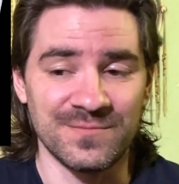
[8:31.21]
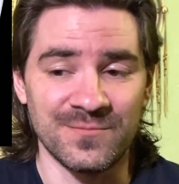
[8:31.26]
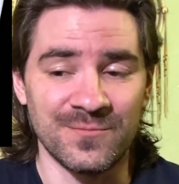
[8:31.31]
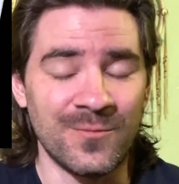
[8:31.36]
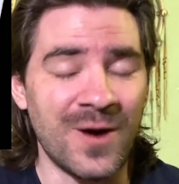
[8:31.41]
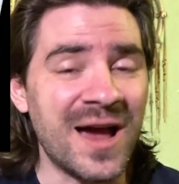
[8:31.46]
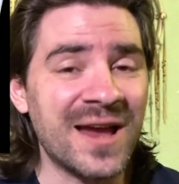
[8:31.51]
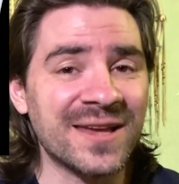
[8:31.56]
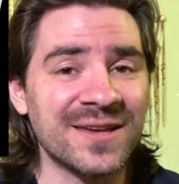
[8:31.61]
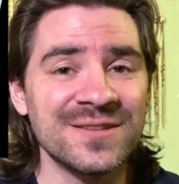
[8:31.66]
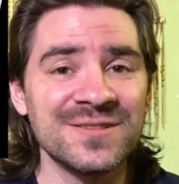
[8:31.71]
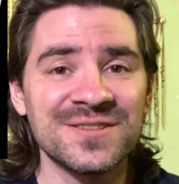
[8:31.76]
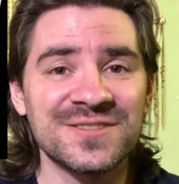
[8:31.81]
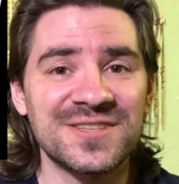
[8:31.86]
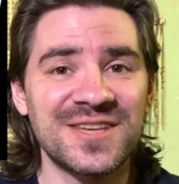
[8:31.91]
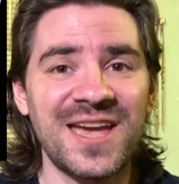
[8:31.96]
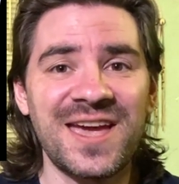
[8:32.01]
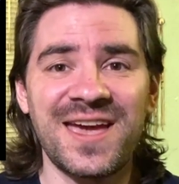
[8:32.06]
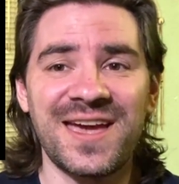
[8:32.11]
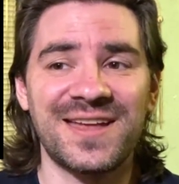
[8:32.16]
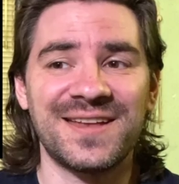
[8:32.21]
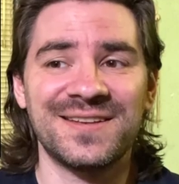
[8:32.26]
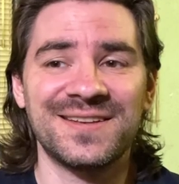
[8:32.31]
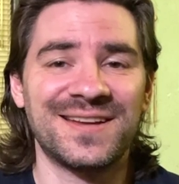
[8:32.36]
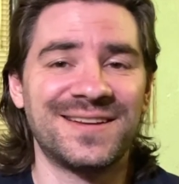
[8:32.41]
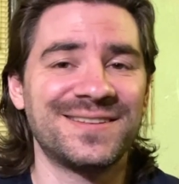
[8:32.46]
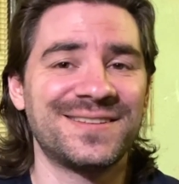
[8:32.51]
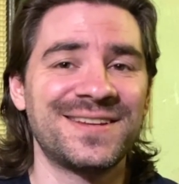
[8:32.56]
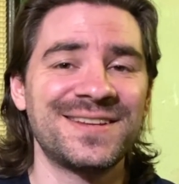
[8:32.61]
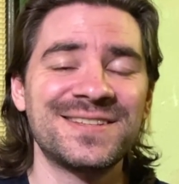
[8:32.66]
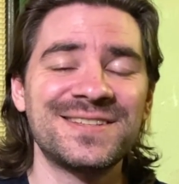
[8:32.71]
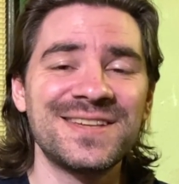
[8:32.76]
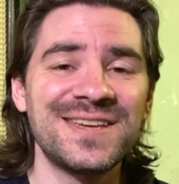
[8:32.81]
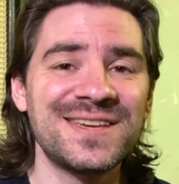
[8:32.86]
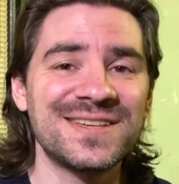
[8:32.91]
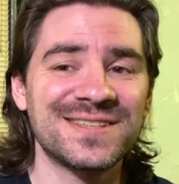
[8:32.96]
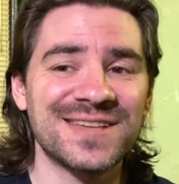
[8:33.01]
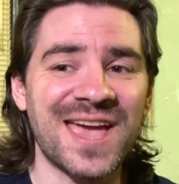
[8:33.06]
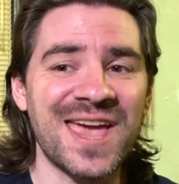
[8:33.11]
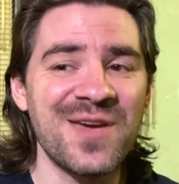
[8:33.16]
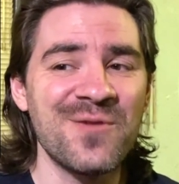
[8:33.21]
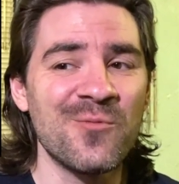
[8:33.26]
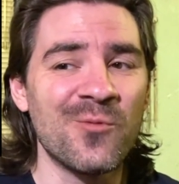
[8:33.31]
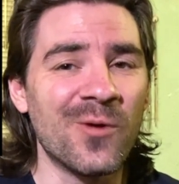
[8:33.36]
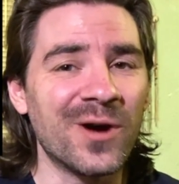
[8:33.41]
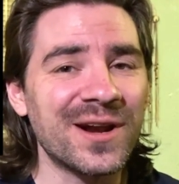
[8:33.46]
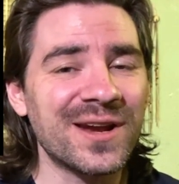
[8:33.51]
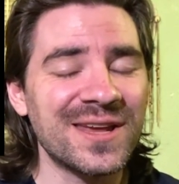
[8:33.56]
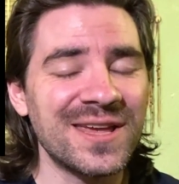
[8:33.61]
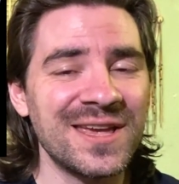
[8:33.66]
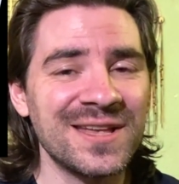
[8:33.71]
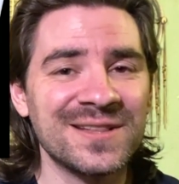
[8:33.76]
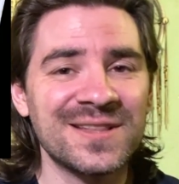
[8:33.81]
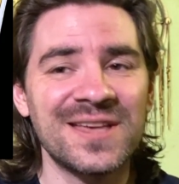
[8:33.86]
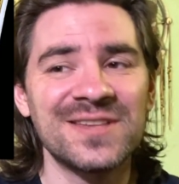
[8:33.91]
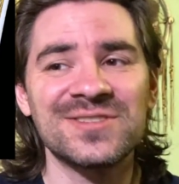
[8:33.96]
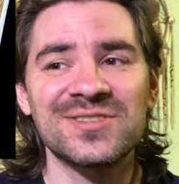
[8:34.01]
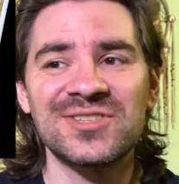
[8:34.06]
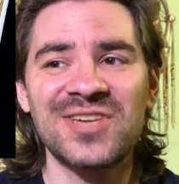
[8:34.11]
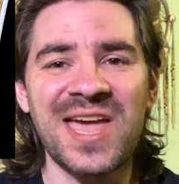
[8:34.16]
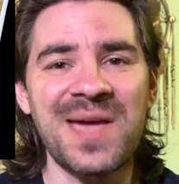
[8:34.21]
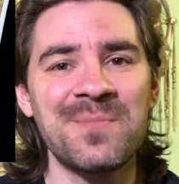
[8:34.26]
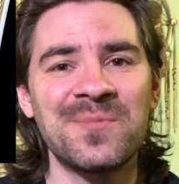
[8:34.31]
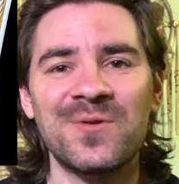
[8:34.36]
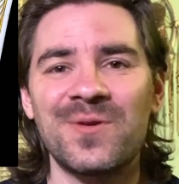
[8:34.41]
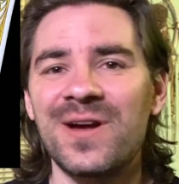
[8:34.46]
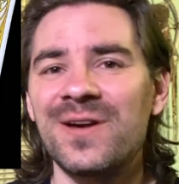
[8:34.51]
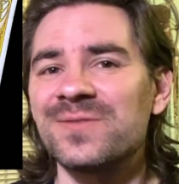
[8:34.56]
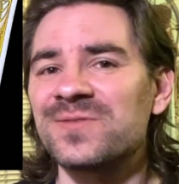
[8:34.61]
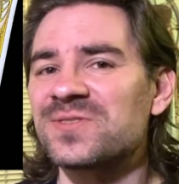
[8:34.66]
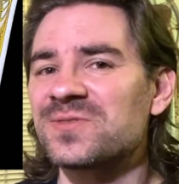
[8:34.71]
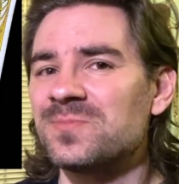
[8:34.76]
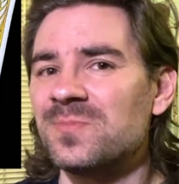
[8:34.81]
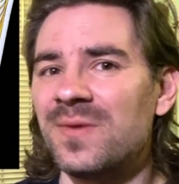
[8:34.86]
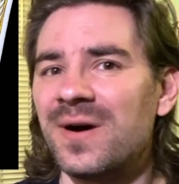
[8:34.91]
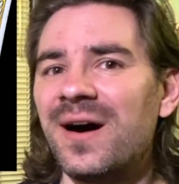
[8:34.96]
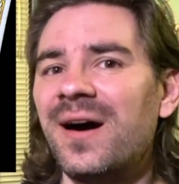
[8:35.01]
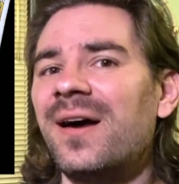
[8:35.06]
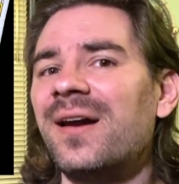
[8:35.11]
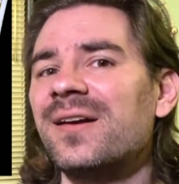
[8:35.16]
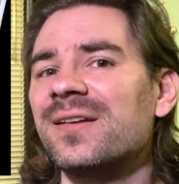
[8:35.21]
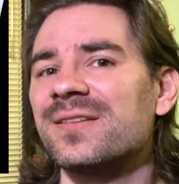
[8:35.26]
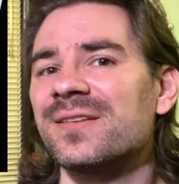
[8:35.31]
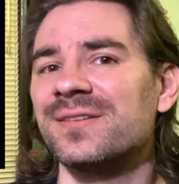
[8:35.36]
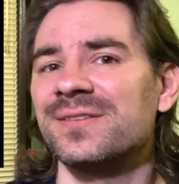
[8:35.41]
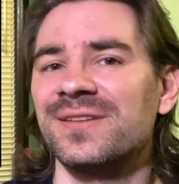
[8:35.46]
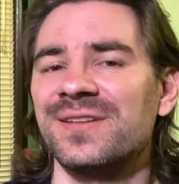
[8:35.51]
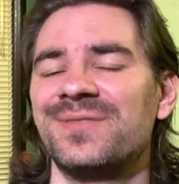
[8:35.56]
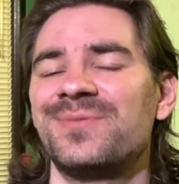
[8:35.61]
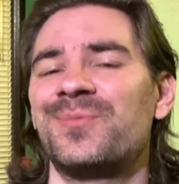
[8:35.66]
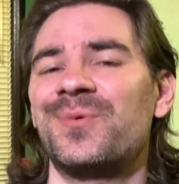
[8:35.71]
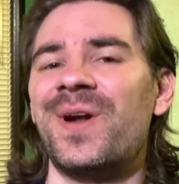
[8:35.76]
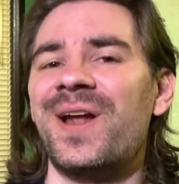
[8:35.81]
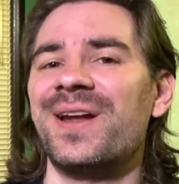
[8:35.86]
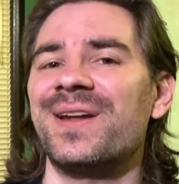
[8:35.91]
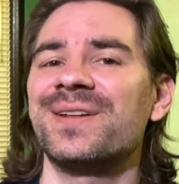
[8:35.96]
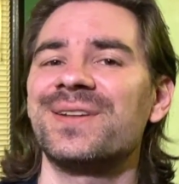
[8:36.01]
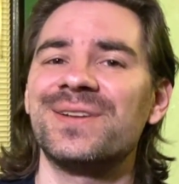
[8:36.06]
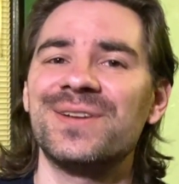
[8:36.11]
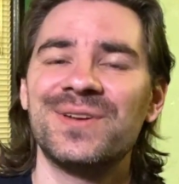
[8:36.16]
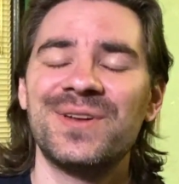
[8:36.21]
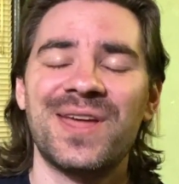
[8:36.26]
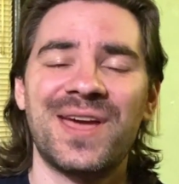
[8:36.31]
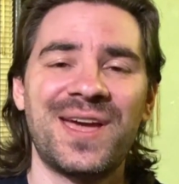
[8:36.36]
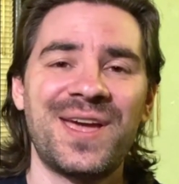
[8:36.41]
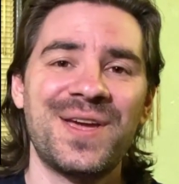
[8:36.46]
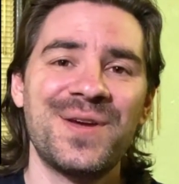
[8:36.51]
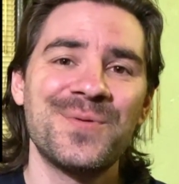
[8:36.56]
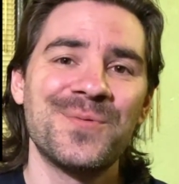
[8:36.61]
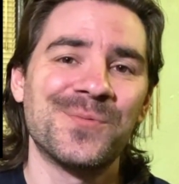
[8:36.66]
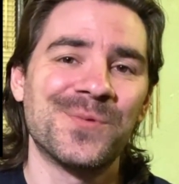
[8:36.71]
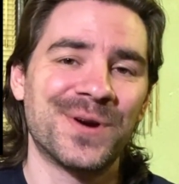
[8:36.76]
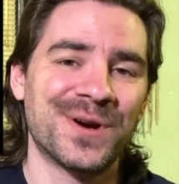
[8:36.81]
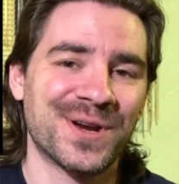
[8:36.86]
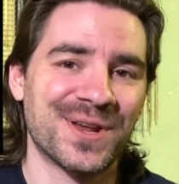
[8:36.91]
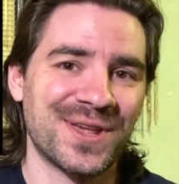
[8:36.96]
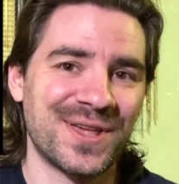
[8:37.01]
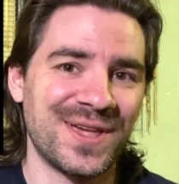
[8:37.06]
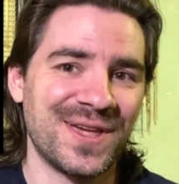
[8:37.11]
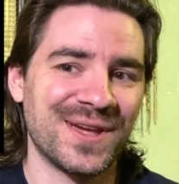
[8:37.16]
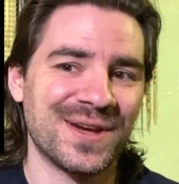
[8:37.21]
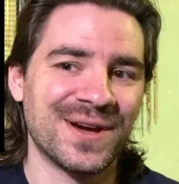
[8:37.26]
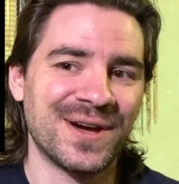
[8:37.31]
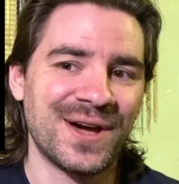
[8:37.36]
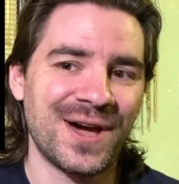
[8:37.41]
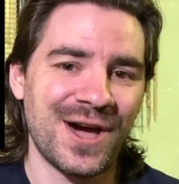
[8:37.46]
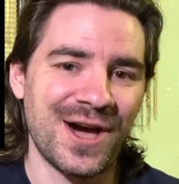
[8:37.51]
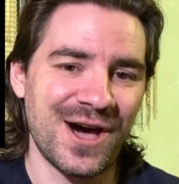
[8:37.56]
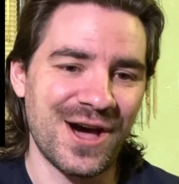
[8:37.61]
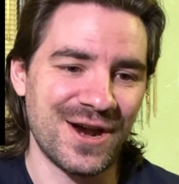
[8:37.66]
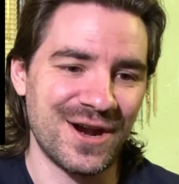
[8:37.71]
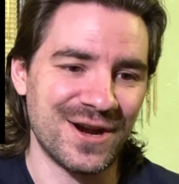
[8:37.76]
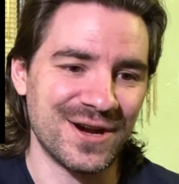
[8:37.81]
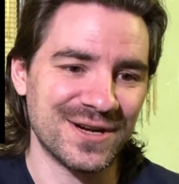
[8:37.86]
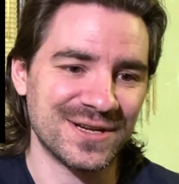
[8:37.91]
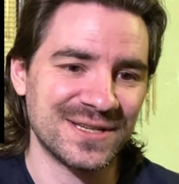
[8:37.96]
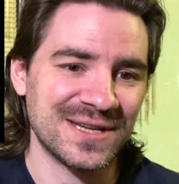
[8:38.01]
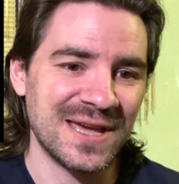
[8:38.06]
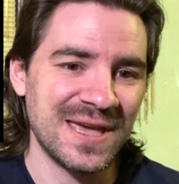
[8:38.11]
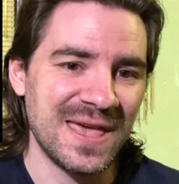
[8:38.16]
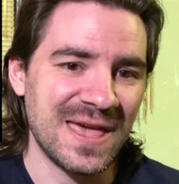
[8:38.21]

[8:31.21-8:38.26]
One can say it, that this is a working this time around smart rather than a working hard.